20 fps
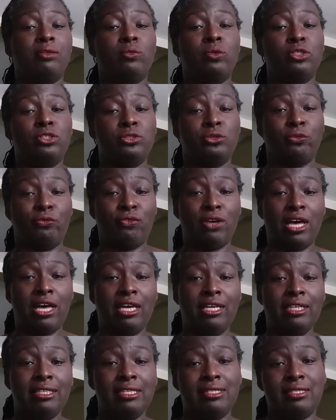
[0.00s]
What you'll
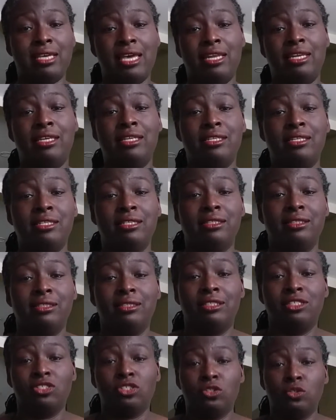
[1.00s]
find is that in
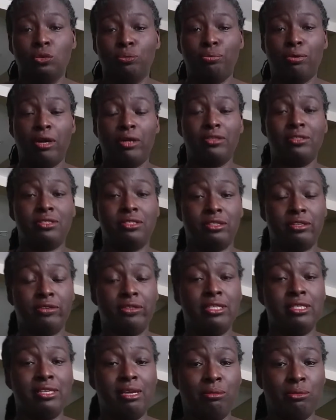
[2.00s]
this two-part
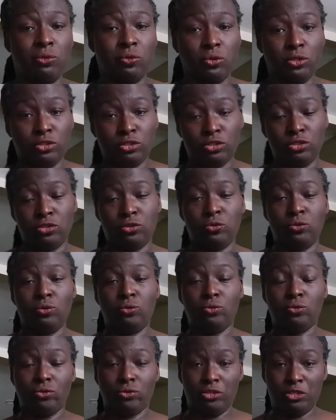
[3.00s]
series, I'm going to
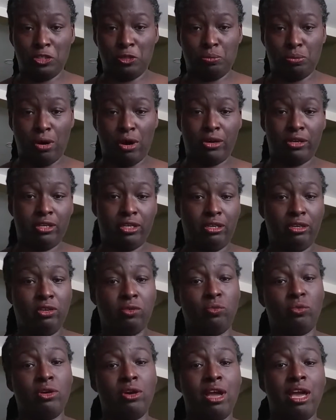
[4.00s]
do this part
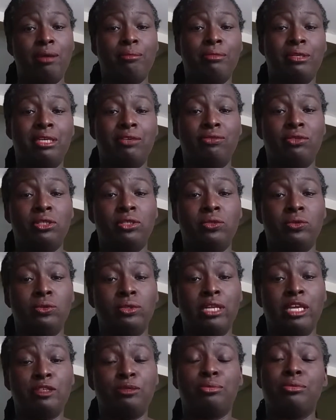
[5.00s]
here where I'm giving you
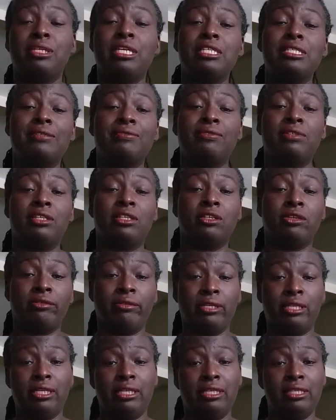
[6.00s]
an explanation of the
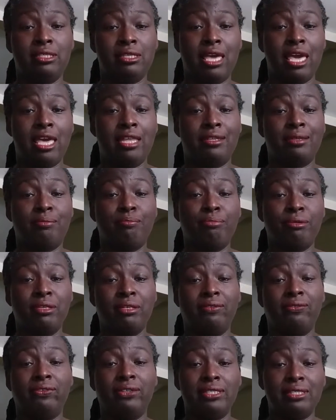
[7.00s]
ingredients and the
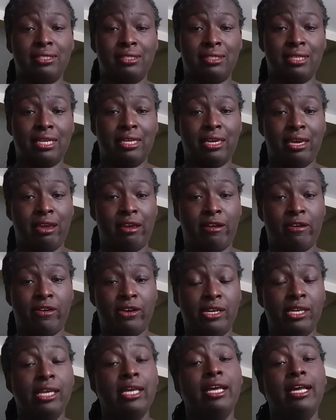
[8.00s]
benefits that they
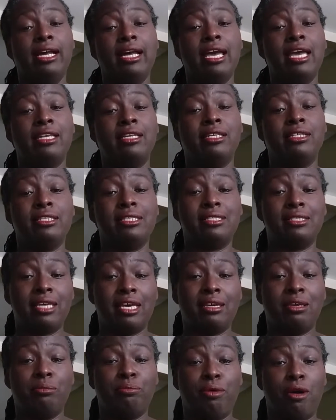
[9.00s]
carry, and in the
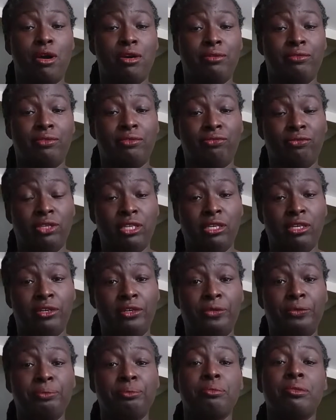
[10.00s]
second part of the
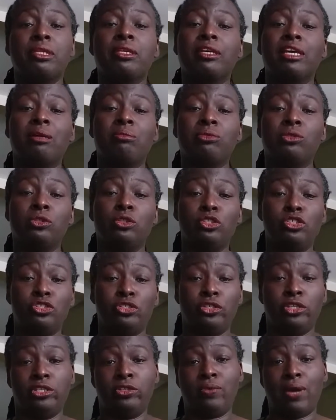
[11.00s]
video, I'm going to
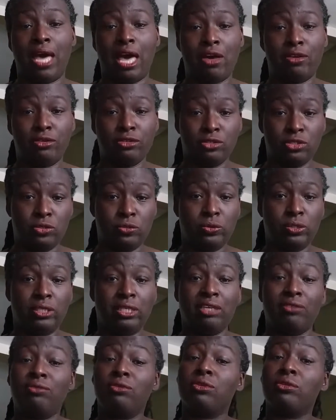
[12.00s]
show you how to do
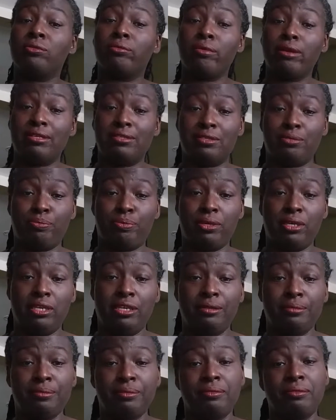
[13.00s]
it, give you the
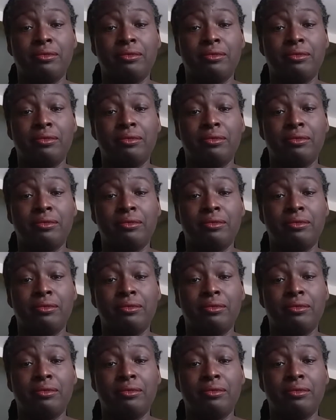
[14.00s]
recipe,